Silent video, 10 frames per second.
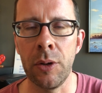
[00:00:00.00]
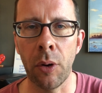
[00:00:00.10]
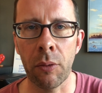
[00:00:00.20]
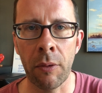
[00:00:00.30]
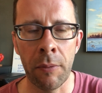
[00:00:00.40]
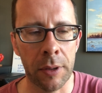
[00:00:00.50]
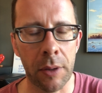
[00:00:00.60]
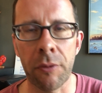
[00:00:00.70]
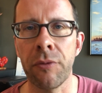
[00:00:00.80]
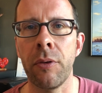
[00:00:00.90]

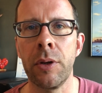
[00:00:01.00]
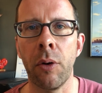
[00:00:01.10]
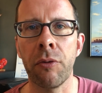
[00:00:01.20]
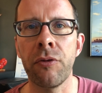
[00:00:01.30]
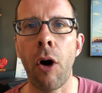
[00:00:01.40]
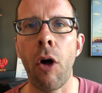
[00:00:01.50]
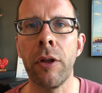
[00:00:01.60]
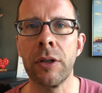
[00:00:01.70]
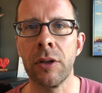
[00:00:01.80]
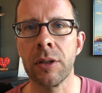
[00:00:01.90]
don't fall
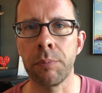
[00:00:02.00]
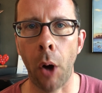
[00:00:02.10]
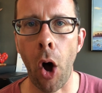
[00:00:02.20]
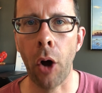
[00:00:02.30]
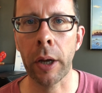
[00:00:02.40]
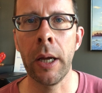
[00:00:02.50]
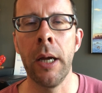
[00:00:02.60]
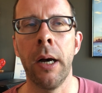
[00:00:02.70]
into this bog